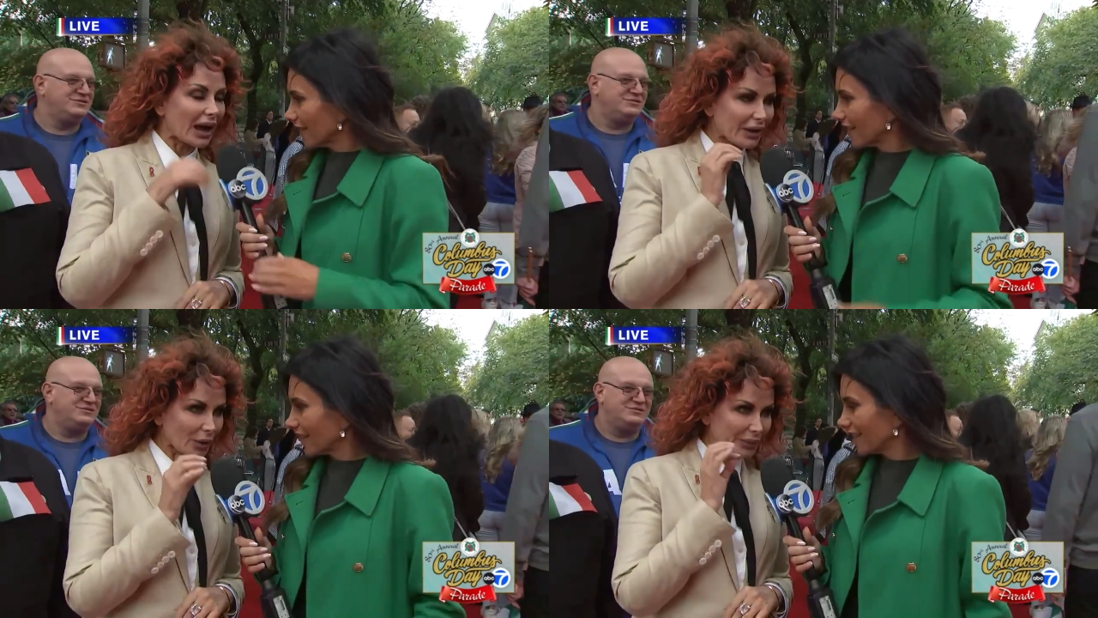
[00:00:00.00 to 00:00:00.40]

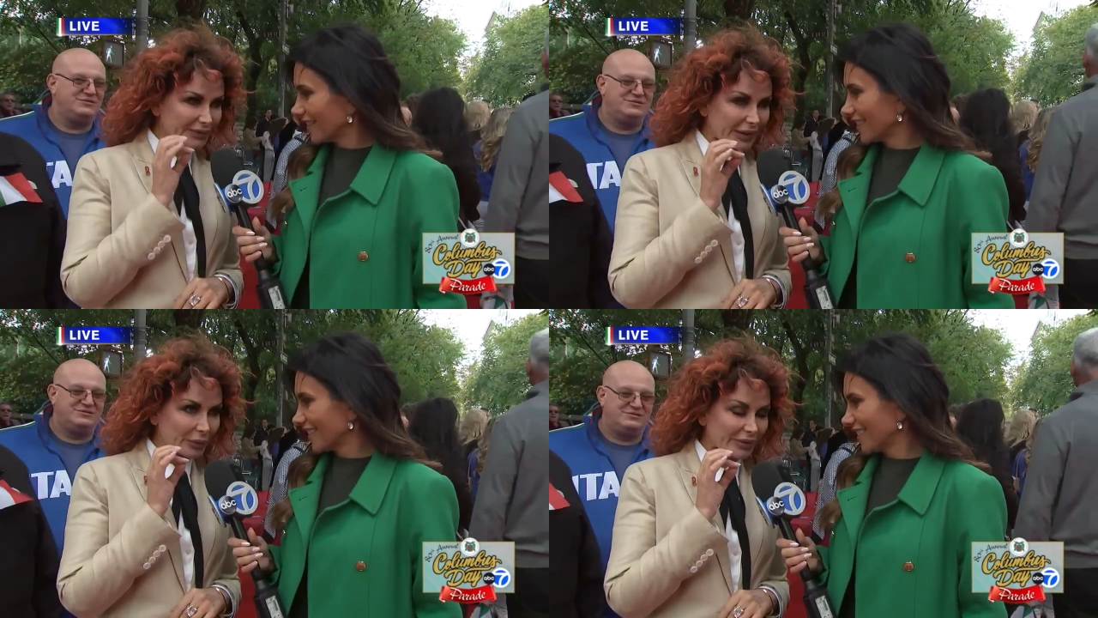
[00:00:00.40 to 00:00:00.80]
Speaker 1: I always
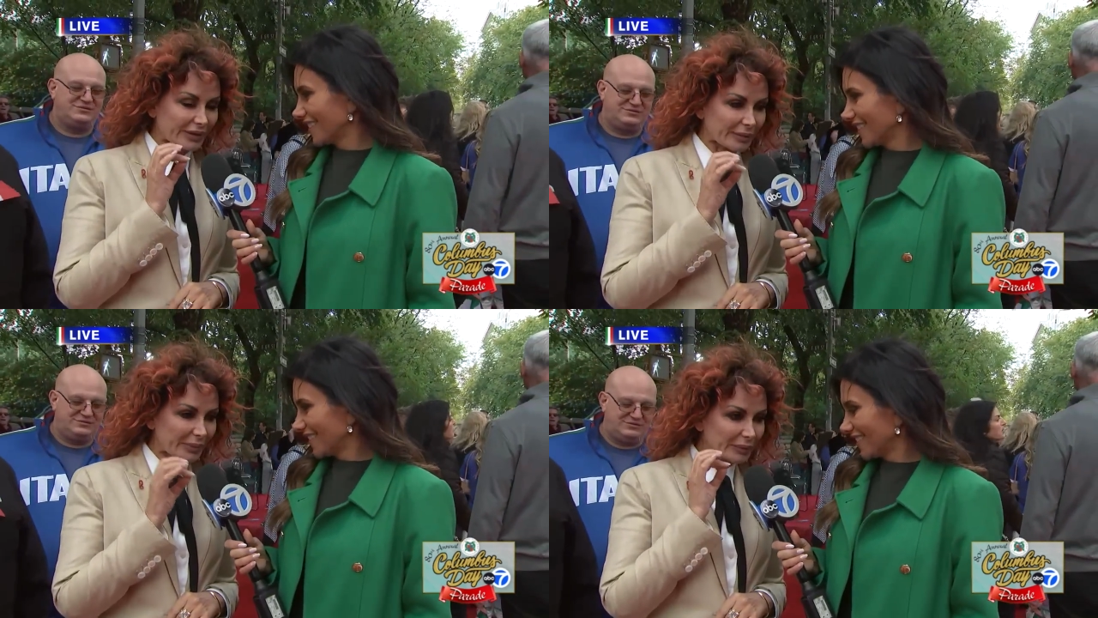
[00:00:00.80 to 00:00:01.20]
say one
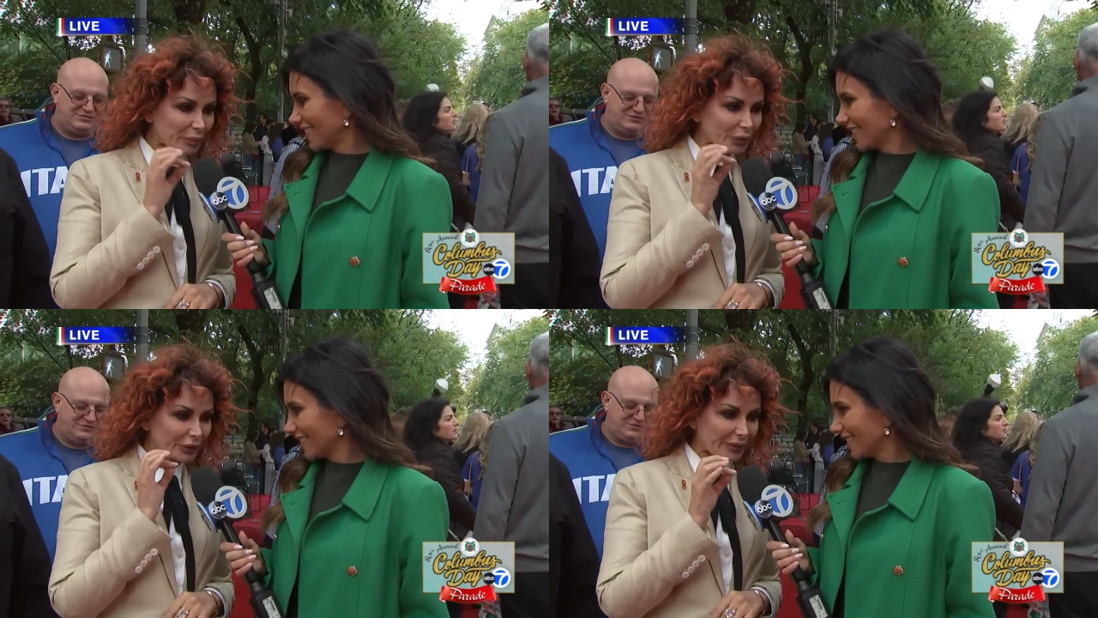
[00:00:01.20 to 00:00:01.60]
thing being
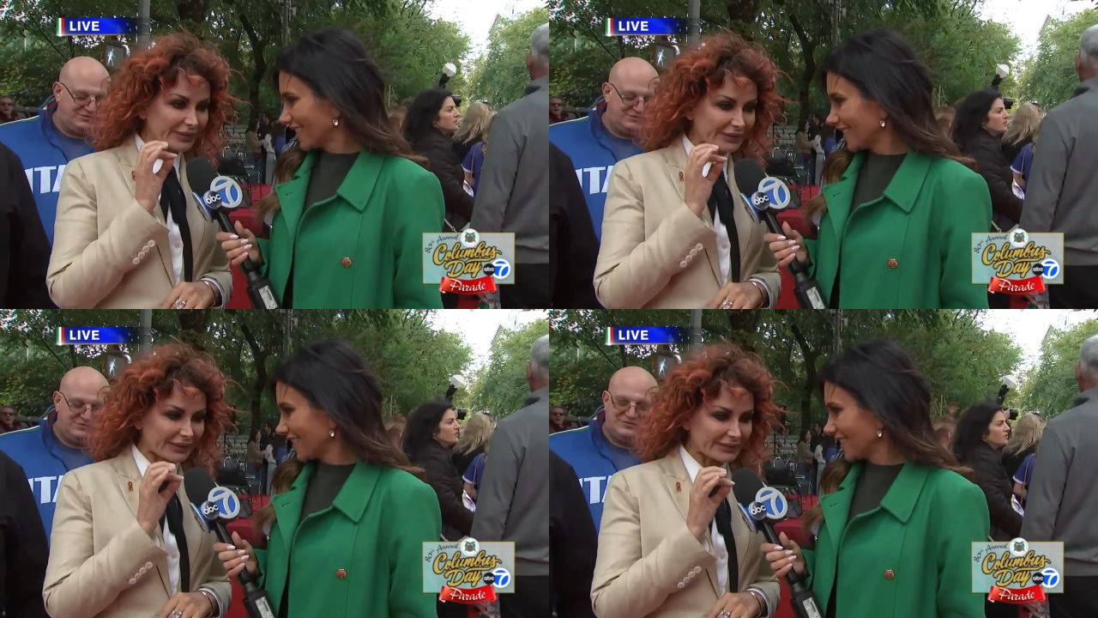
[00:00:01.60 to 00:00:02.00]
born and
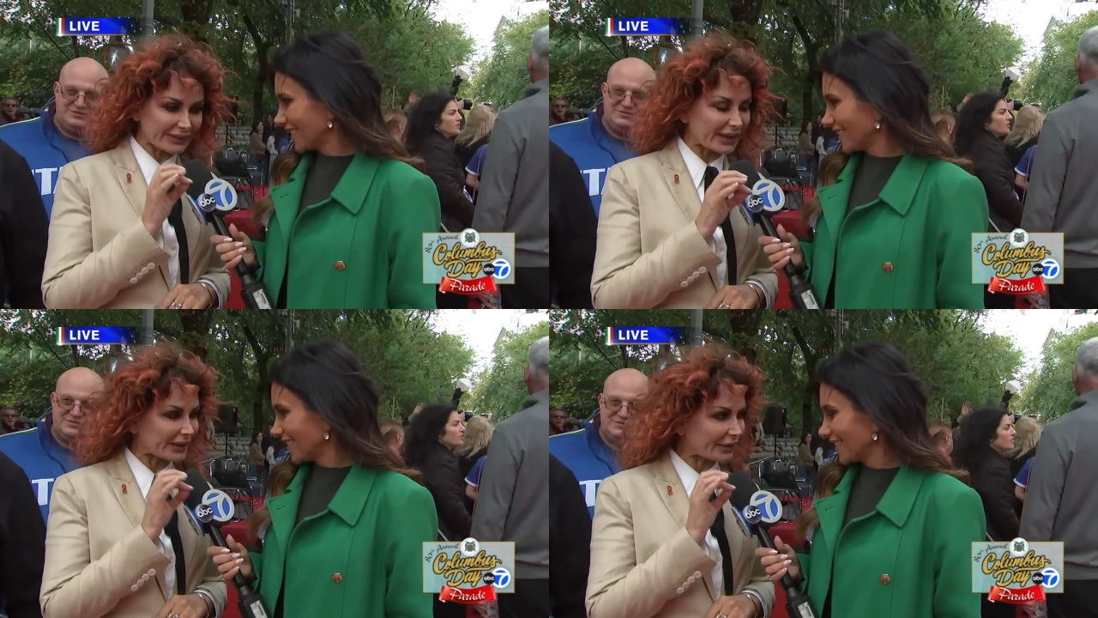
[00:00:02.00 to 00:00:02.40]
raised in
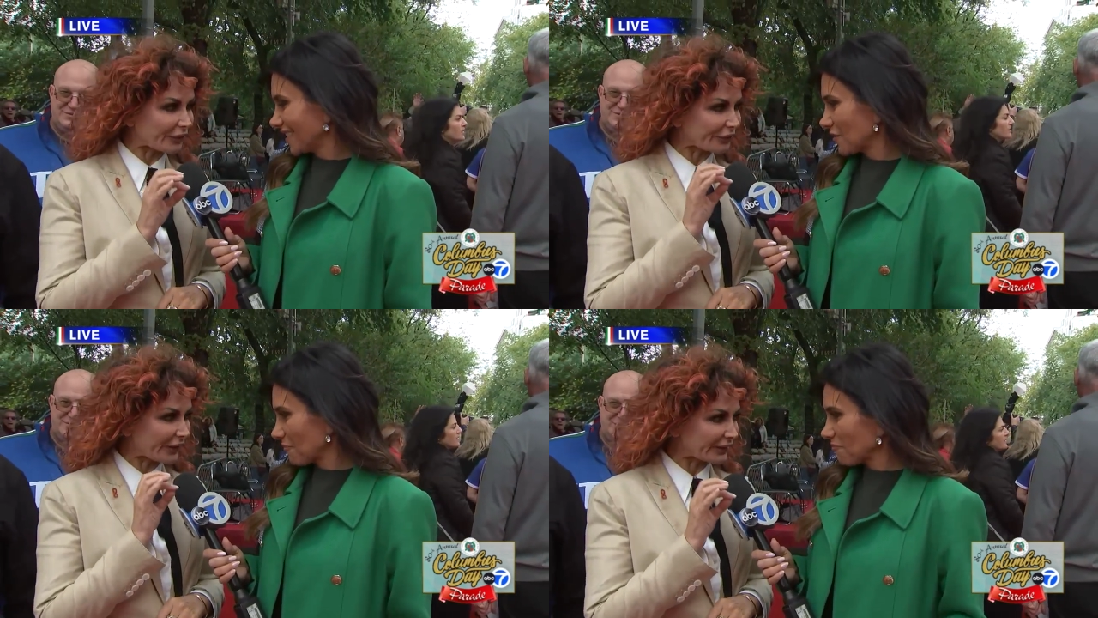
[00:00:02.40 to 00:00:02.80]
Italy, I
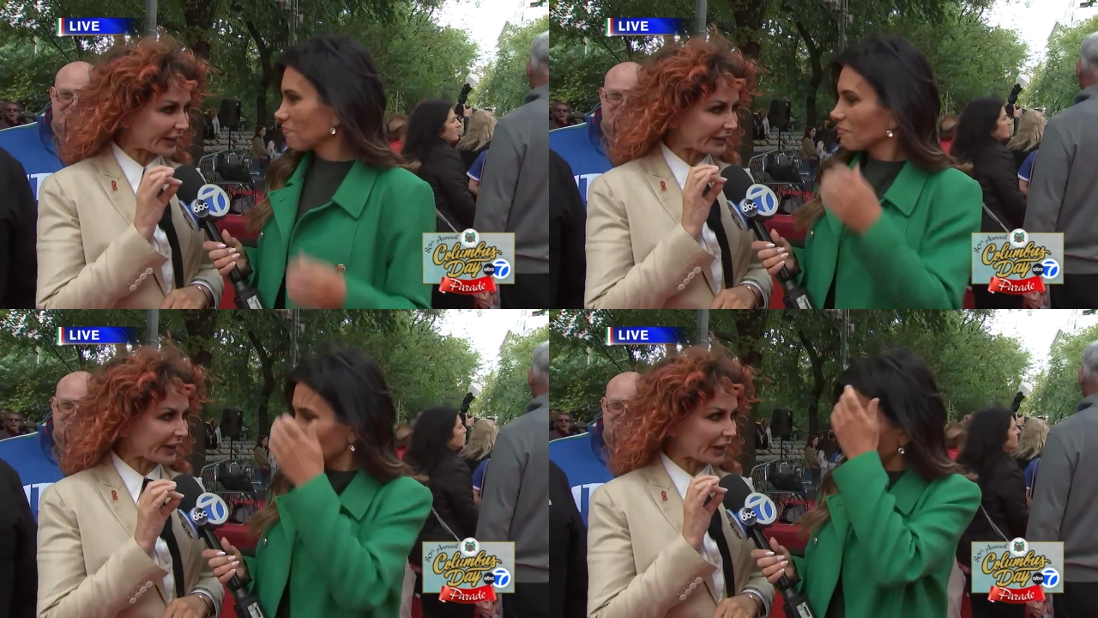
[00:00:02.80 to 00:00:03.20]
never felt
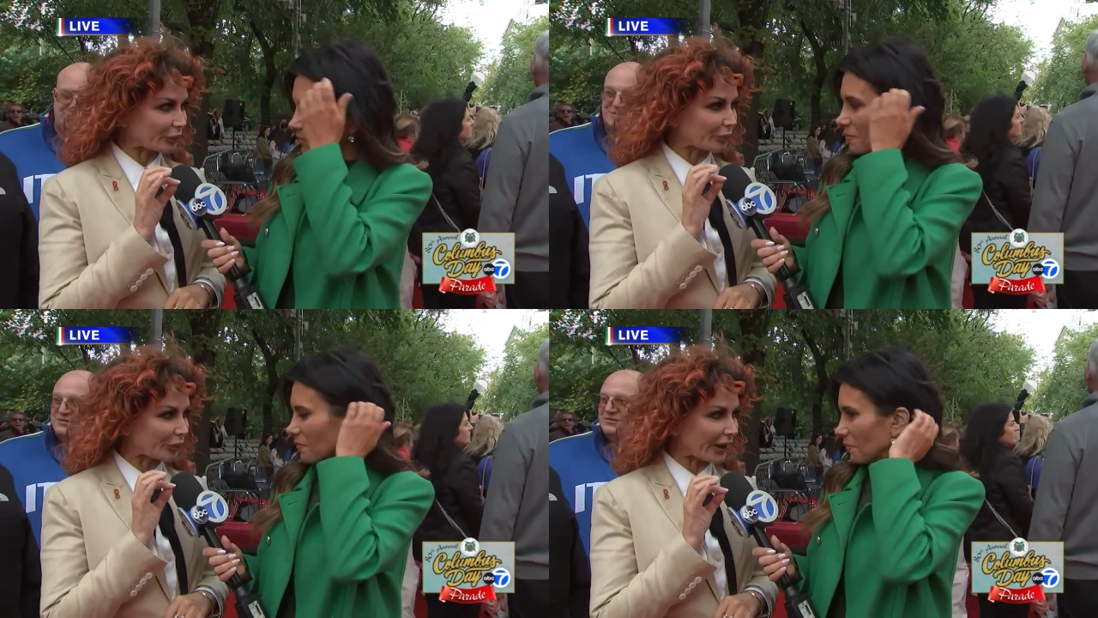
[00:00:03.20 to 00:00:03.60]
any
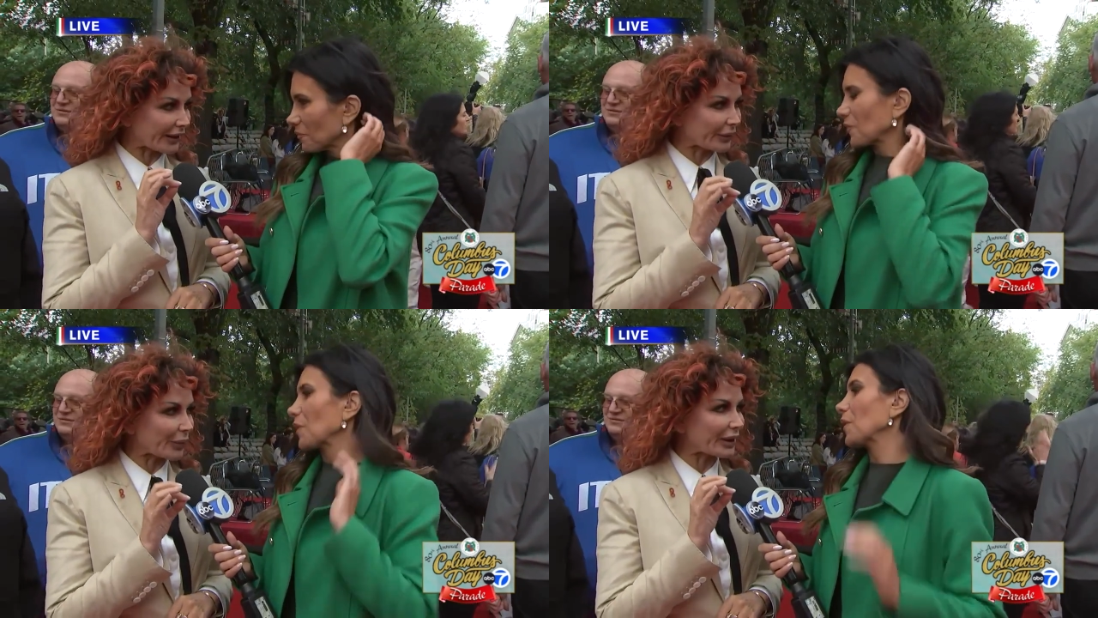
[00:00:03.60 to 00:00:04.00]
kind of
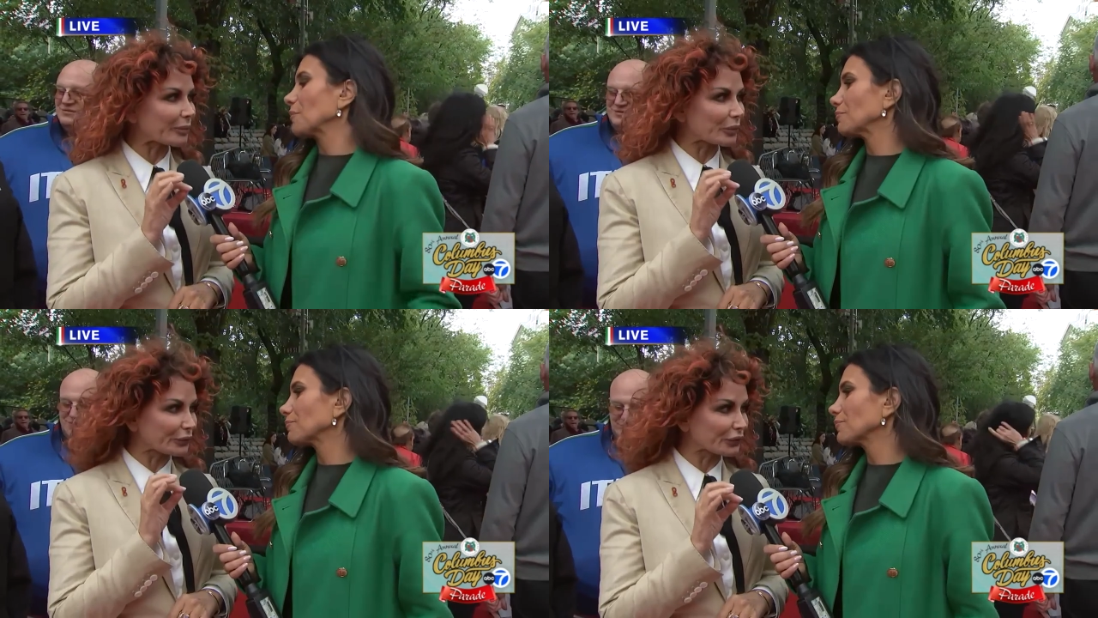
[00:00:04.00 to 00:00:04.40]
pride. When I
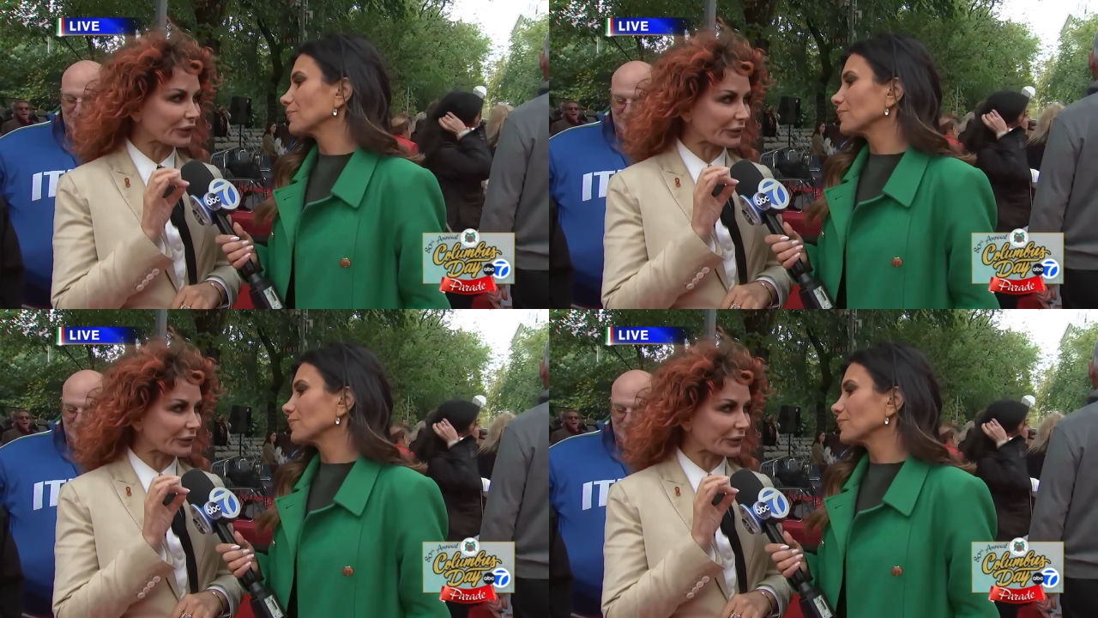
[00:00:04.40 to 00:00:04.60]
moved to the